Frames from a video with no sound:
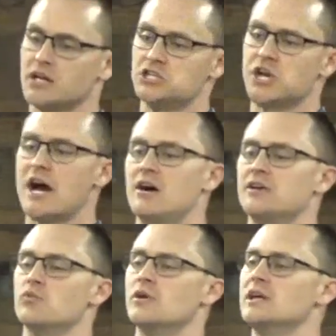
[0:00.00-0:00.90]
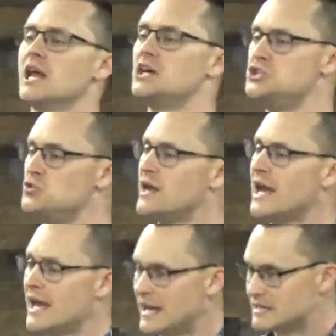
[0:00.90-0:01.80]
like a child and realize you
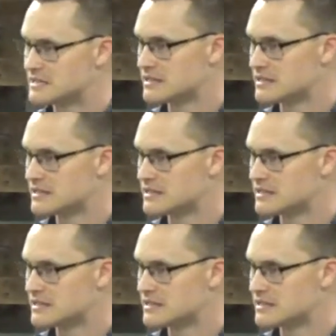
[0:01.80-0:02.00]
can't,